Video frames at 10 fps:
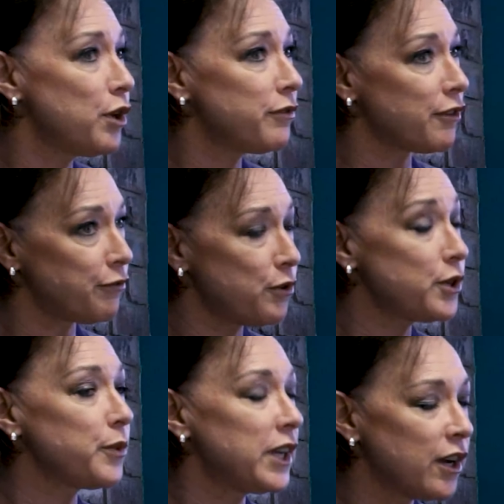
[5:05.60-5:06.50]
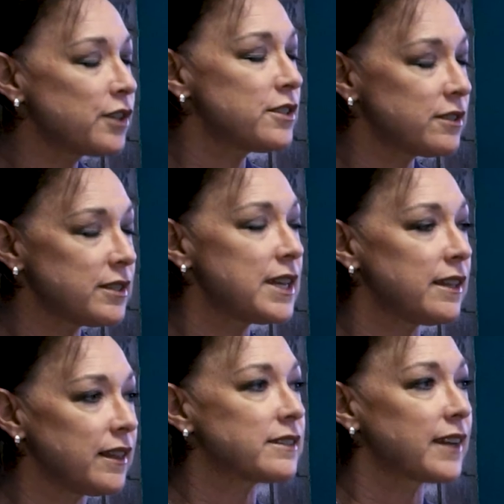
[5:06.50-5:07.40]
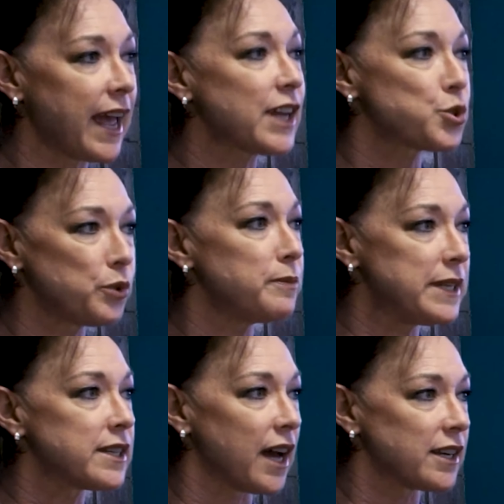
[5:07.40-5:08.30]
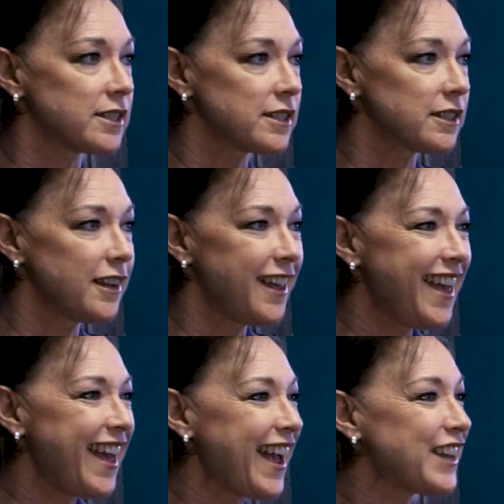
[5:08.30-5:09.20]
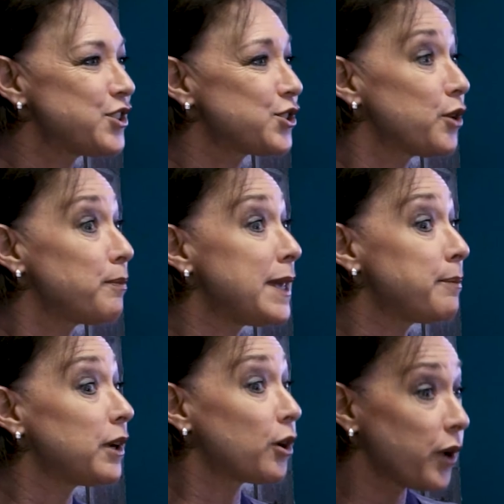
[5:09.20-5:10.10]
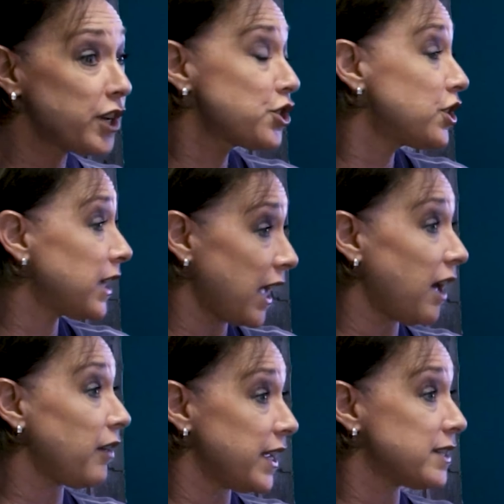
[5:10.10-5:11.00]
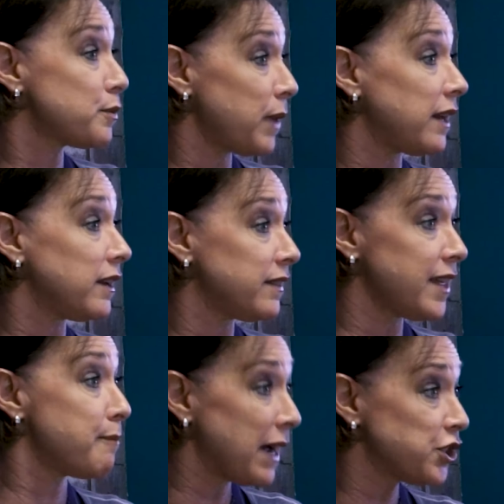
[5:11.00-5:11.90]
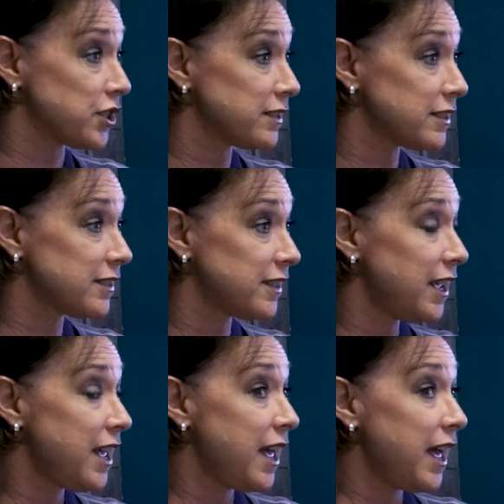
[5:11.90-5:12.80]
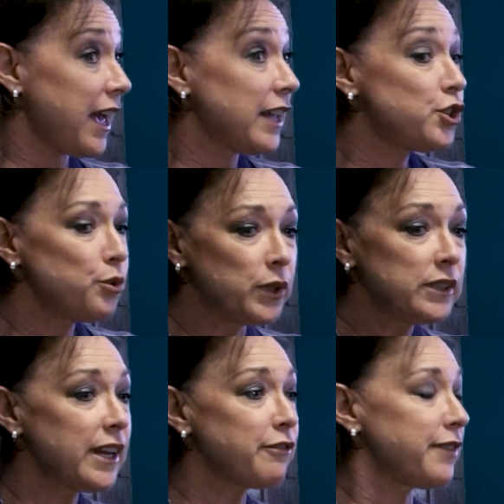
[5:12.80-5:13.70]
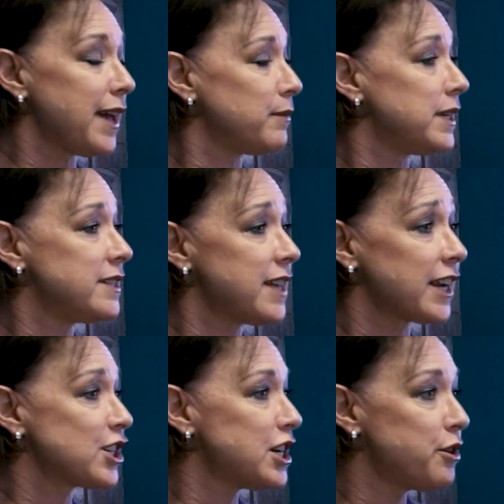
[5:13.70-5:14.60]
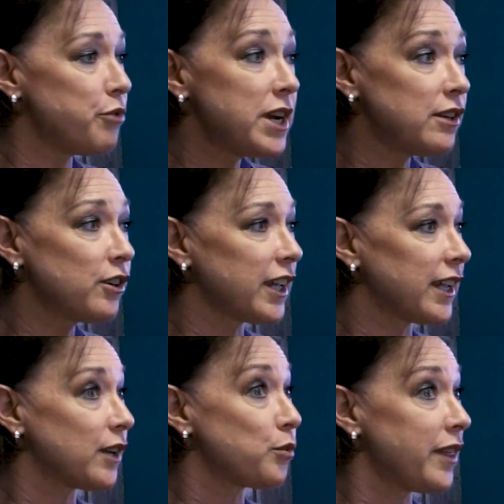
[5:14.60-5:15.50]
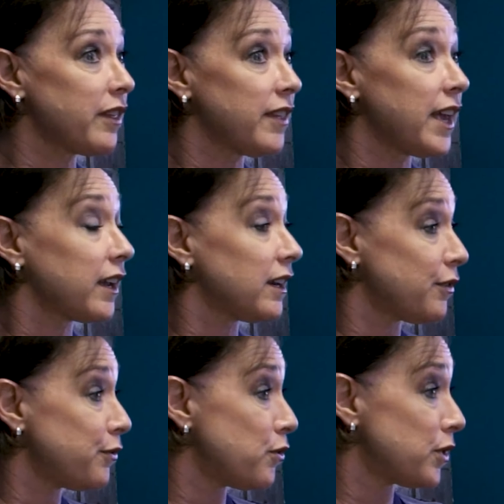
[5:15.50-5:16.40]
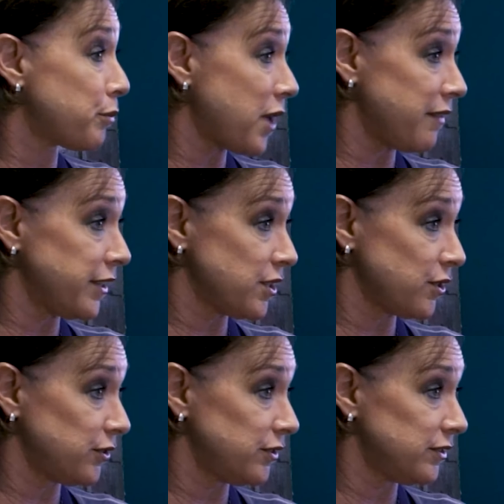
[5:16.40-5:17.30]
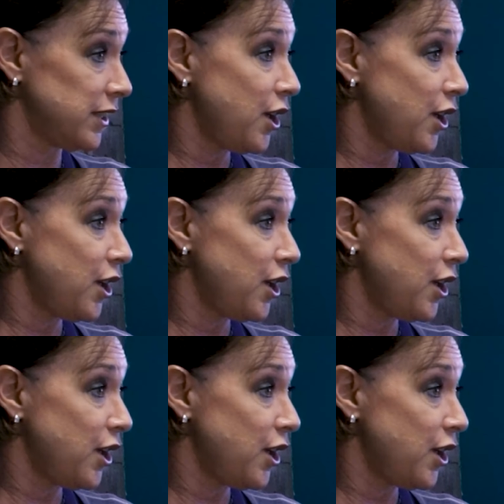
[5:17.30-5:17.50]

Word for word: moving forward, we're going to see that cash will be tight. And so people are questioning how they spend their budgets. And you will have families actually re-looking at whether they can afford a private school,